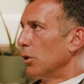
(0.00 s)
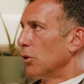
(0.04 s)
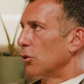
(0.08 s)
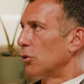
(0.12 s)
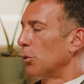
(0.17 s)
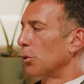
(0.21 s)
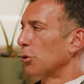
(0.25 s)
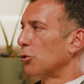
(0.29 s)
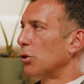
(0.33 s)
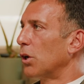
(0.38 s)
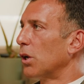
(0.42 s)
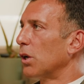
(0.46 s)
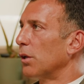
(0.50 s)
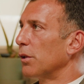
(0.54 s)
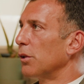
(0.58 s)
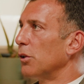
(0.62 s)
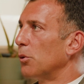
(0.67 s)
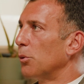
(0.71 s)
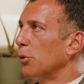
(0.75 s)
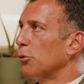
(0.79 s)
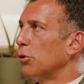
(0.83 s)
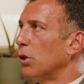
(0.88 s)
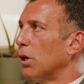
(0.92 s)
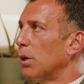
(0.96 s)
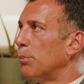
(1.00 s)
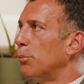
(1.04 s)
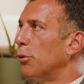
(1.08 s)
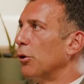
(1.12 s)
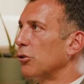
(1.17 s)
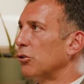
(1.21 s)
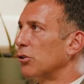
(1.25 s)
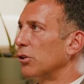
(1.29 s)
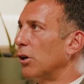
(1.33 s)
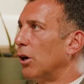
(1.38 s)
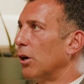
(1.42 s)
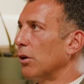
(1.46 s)
So we're trying to
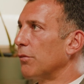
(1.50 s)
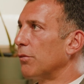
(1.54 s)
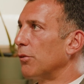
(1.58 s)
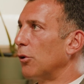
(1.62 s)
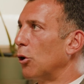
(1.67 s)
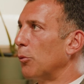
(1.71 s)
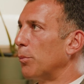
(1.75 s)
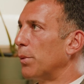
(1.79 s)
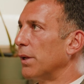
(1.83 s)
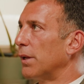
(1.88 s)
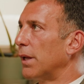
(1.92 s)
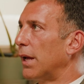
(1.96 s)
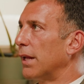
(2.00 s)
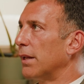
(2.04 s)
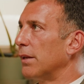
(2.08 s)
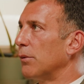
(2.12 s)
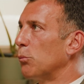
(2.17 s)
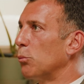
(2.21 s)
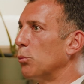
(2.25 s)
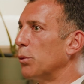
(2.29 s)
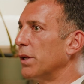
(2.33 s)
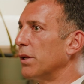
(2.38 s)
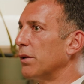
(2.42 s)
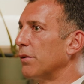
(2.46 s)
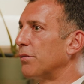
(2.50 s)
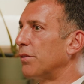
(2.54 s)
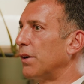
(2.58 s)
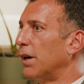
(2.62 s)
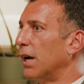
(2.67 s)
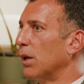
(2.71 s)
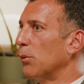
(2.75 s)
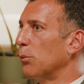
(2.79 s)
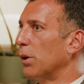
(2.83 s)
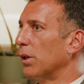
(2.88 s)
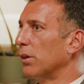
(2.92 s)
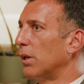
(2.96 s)
push the envelope and
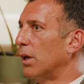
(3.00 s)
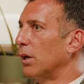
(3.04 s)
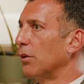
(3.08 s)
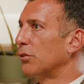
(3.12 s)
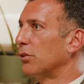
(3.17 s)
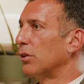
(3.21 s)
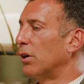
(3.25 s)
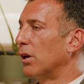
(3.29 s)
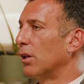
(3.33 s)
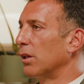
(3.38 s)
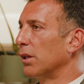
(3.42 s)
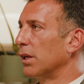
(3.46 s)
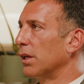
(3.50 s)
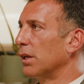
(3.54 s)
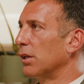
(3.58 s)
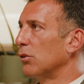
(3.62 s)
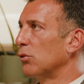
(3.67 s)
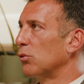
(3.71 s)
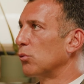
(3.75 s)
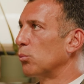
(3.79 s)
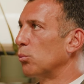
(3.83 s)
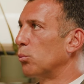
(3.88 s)
redefine what lifestyle is.